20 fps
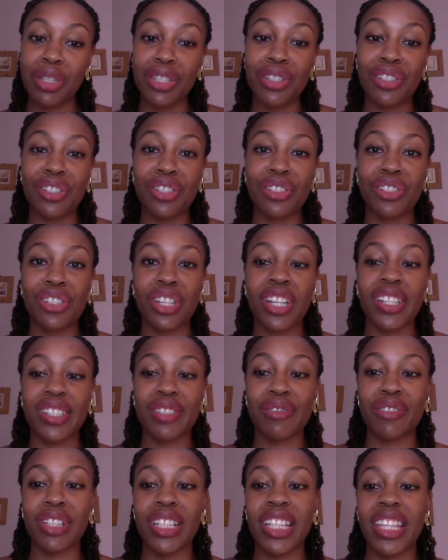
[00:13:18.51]
but Jinja
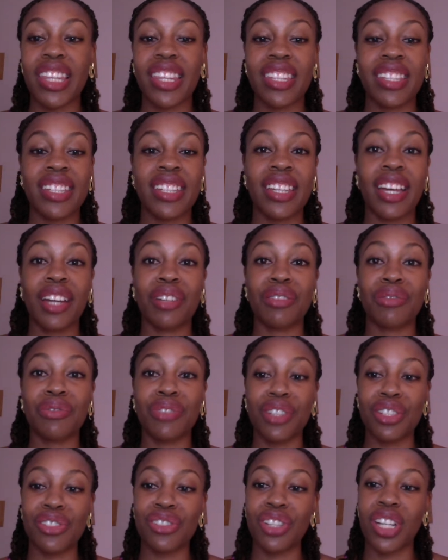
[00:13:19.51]
is really the
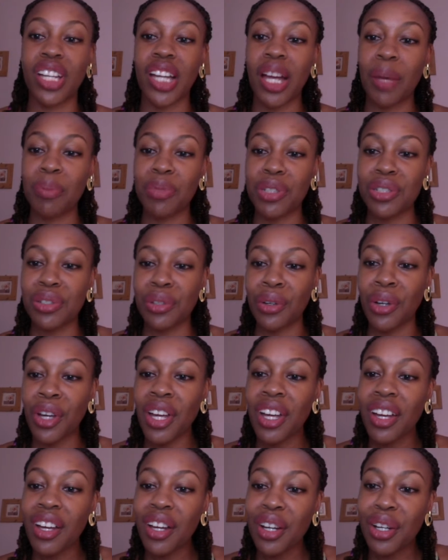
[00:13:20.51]
adventure capital.